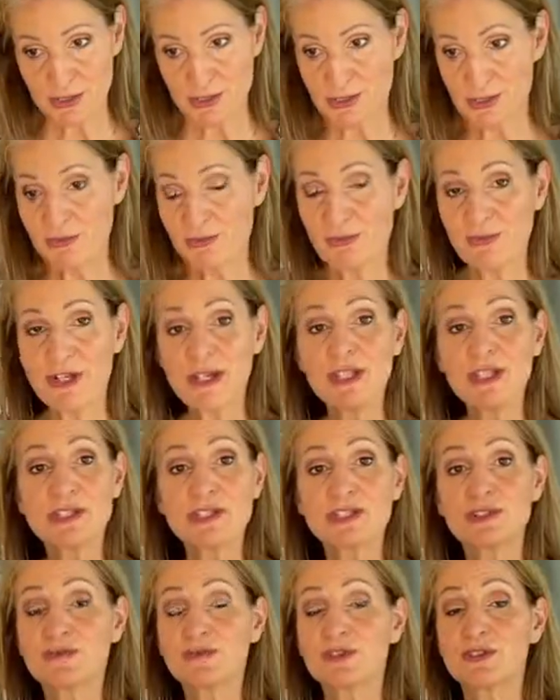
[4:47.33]
you know,
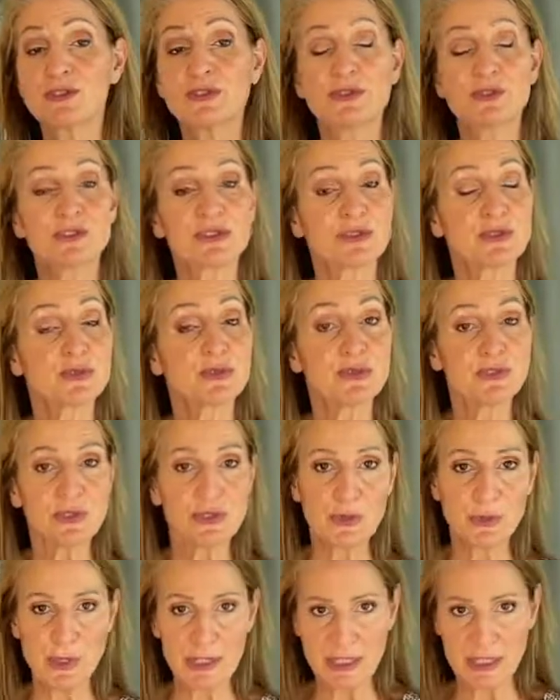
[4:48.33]
friends and girls talk
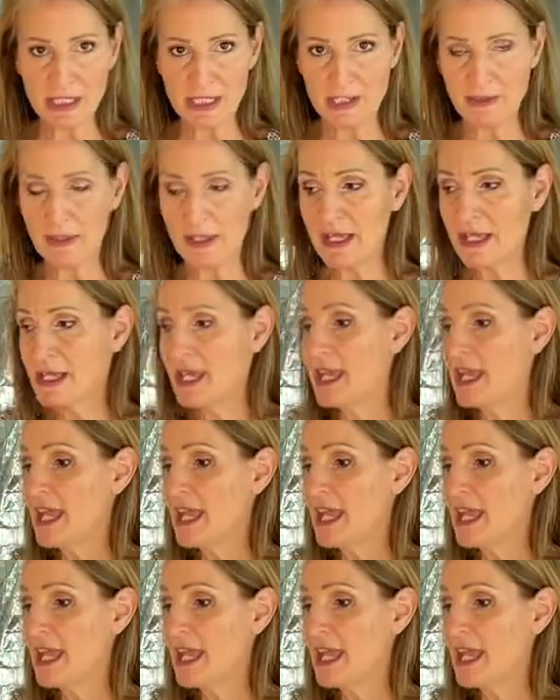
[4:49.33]
to one another.